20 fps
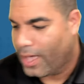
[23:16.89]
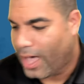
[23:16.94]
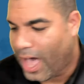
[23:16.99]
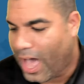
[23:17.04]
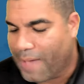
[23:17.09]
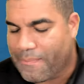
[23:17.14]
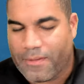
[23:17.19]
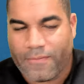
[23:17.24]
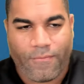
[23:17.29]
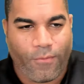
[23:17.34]

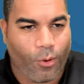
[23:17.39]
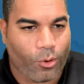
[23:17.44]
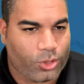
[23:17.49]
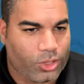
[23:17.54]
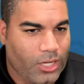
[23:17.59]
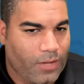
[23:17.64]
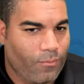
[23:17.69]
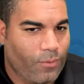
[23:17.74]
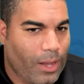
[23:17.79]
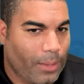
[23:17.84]
I've been
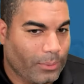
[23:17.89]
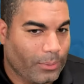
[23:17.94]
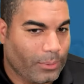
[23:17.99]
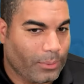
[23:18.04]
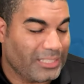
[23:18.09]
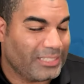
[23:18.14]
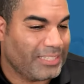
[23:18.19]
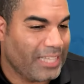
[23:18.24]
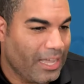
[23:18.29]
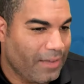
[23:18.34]
fortunate. When I was at
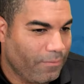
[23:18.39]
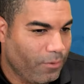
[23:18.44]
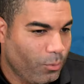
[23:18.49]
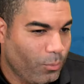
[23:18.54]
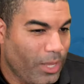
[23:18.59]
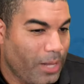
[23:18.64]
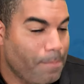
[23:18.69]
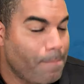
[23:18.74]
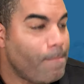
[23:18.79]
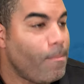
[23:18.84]
Stanford, we
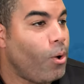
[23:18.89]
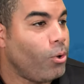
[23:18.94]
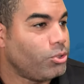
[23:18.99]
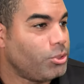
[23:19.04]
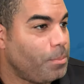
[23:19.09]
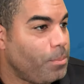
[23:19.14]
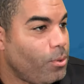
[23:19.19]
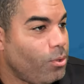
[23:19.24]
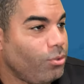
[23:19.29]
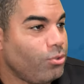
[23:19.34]
had
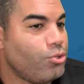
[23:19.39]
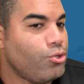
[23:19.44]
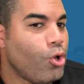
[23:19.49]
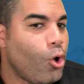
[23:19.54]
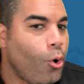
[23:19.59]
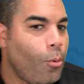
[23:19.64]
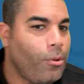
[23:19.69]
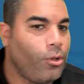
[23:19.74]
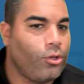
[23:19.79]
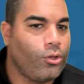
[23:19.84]
multiple
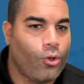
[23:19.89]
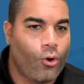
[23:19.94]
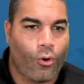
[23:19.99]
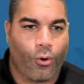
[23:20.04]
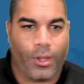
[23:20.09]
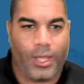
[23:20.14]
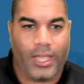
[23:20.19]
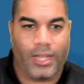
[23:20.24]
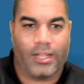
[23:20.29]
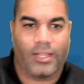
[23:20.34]
Nobel
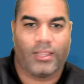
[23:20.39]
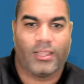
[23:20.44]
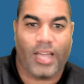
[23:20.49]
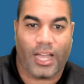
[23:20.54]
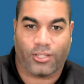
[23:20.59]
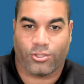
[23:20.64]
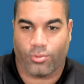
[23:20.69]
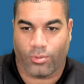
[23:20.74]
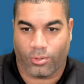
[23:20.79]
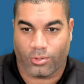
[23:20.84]
laureate
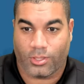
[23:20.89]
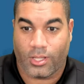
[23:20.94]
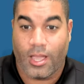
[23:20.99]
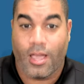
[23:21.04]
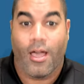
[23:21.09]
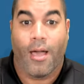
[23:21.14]
lecturers,